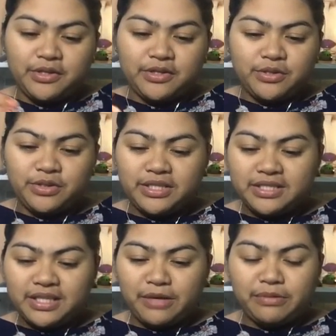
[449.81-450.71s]
So this
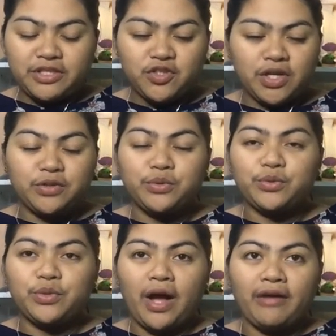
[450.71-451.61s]
time, let's try
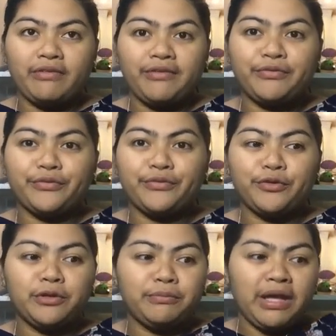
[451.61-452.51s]
to have a
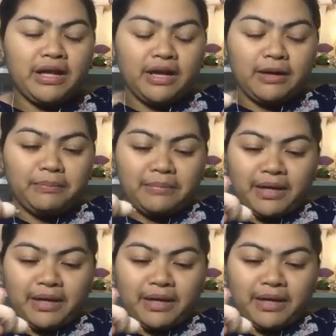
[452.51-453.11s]
full makeup,